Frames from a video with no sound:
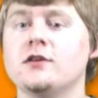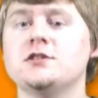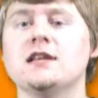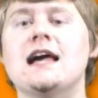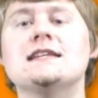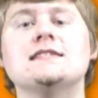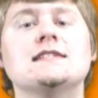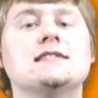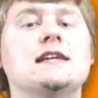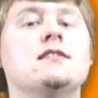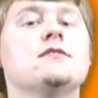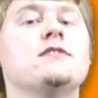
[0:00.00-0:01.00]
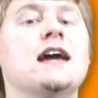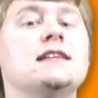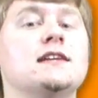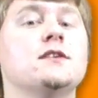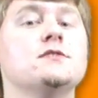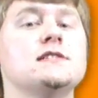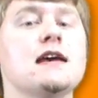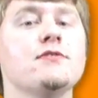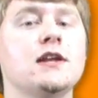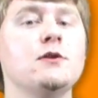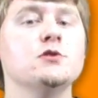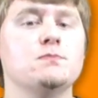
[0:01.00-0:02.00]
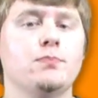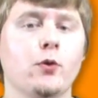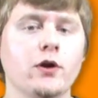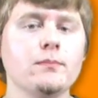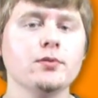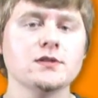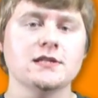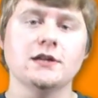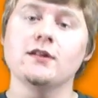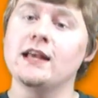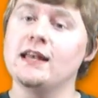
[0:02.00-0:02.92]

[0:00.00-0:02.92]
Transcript: On July 16th of 1907, he was born in Brazil,